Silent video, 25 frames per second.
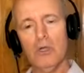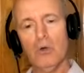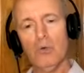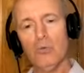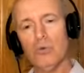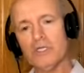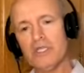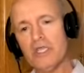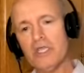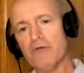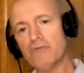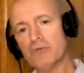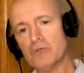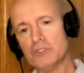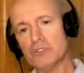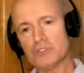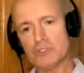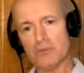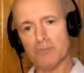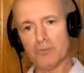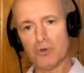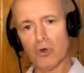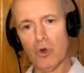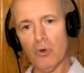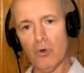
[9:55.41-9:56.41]
whenever is
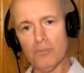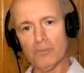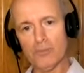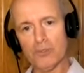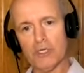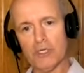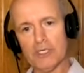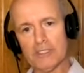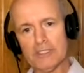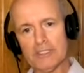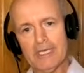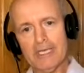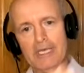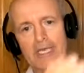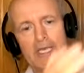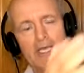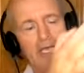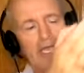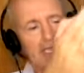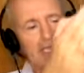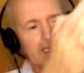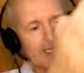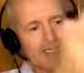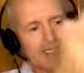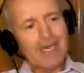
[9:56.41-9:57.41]
appropriate
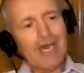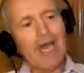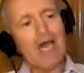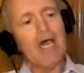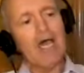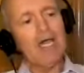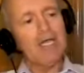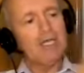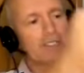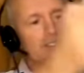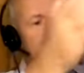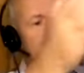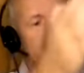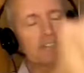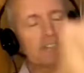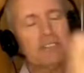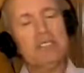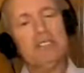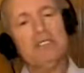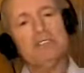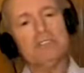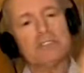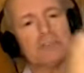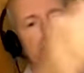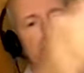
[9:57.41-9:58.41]
and guides
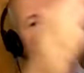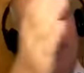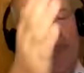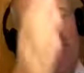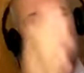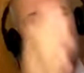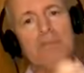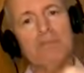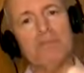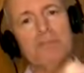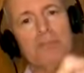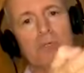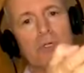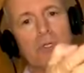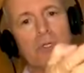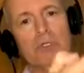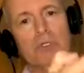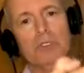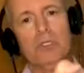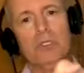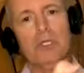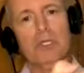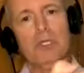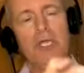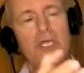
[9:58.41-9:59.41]
these people